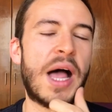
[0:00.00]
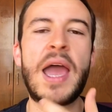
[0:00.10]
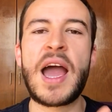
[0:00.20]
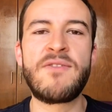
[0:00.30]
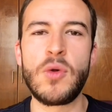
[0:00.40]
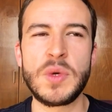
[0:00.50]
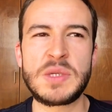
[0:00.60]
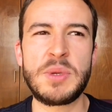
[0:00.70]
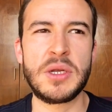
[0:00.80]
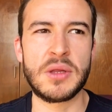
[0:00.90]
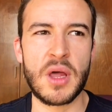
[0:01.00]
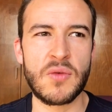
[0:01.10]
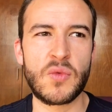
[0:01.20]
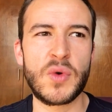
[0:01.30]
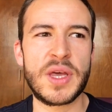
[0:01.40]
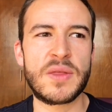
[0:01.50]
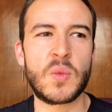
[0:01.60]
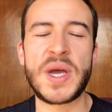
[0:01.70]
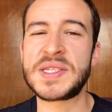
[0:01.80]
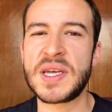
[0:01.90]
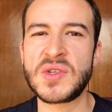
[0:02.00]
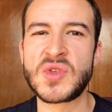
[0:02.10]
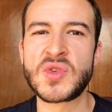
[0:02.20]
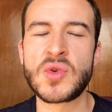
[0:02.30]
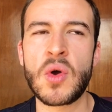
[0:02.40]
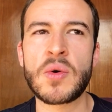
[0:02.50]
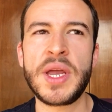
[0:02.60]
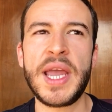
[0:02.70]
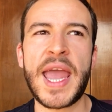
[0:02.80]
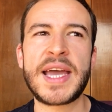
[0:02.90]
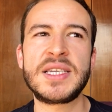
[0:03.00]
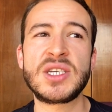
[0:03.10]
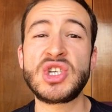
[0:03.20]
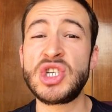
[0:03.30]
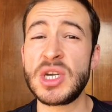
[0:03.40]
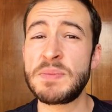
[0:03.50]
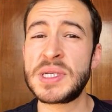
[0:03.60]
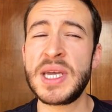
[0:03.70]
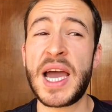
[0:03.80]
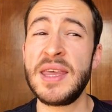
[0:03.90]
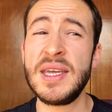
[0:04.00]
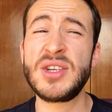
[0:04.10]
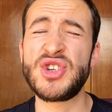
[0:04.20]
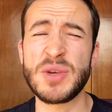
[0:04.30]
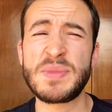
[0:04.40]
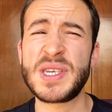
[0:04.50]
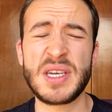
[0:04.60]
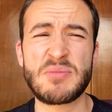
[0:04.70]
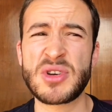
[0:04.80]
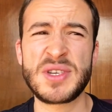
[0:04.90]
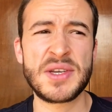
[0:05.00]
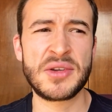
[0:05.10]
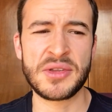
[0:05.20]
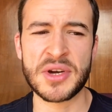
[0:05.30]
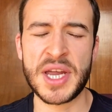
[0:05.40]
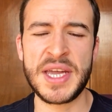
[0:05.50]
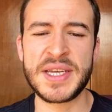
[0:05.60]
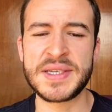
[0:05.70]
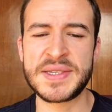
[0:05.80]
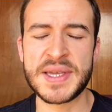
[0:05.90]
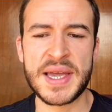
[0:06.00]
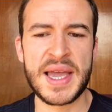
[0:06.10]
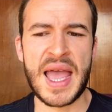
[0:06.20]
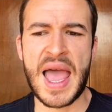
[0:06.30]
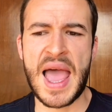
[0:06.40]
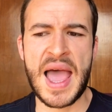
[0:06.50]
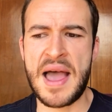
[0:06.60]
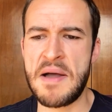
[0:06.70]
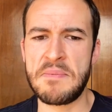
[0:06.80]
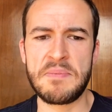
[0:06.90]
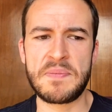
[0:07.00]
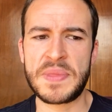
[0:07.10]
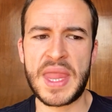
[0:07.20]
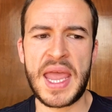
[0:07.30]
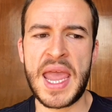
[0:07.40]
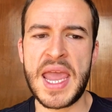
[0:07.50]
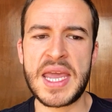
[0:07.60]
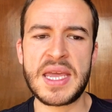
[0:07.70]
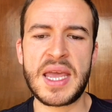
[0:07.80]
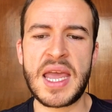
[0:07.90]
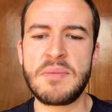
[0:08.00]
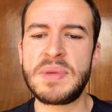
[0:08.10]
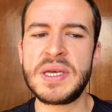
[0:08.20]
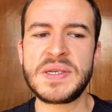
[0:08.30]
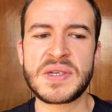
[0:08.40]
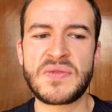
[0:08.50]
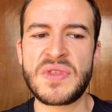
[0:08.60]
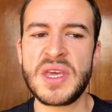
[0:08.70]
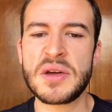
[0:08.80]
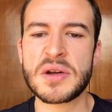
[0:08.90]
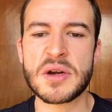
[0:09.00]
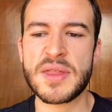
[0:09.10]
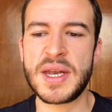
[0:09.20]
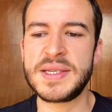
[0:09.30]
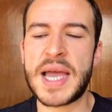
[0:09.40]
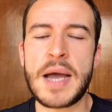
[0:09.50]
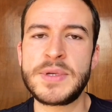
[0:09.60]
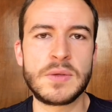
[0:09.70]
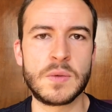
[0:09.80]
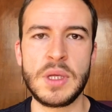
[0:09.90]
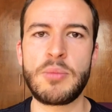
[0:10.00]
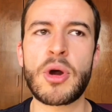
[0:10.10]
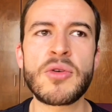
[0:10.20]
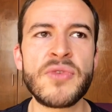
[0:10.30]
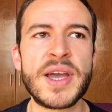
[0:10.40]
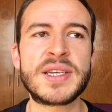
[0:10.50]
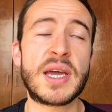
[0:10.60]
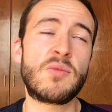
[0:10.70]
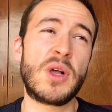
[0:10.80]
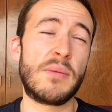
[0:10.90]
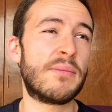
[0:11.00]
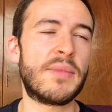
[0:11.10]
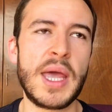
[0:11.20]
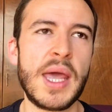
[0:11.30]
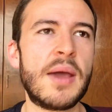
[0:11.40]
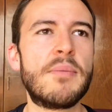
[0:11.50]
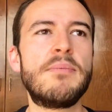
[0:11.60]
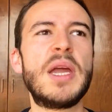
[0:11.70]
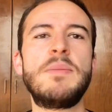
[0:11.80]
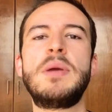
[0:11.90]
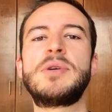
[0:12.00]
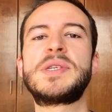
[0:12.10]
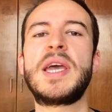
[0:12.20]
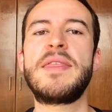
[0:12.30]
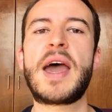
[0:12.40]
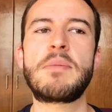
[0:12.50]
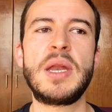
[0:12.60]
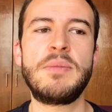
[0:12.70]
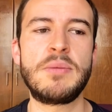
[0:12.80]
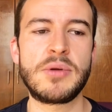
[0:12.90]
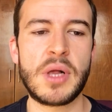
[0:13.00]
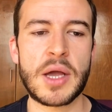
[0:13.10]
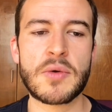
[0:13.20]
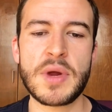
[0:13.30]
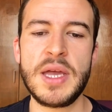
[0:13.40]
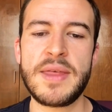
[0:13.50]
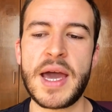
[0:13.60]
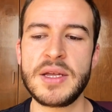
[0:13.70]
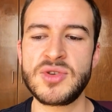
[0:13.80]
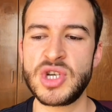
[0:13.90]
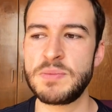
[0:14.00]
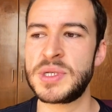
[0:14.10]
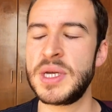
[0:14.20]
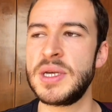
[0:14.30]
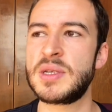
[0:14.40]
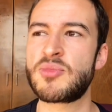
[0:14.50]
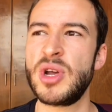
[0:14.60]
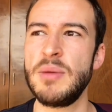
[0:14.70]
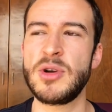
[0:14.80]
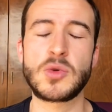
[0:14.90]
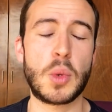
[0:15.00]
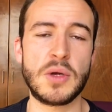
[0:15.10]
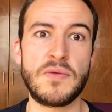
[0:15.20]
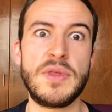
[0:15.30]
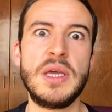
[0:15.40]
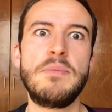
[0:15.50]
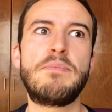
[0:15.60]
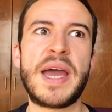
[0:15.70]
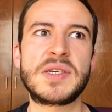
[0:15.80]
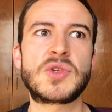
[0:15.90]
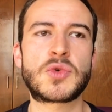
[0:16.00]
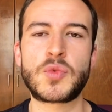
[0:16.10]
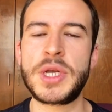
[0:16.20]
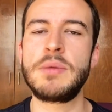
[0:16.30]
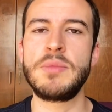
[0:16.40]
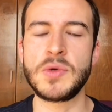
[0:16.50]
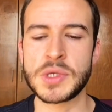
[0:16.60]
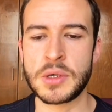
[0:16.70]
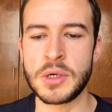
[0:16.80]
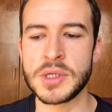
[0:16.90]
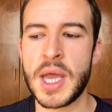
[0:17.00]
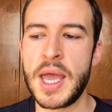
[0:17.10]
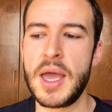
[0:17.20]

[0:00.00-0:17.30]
I've always been in love with West Side Story and Gypsy. I think Gypsy in particular is a piece of theater that is absolutely perfect. Well, many people say that. Many people agree that Gypsy is pretty much one of the best written musicals.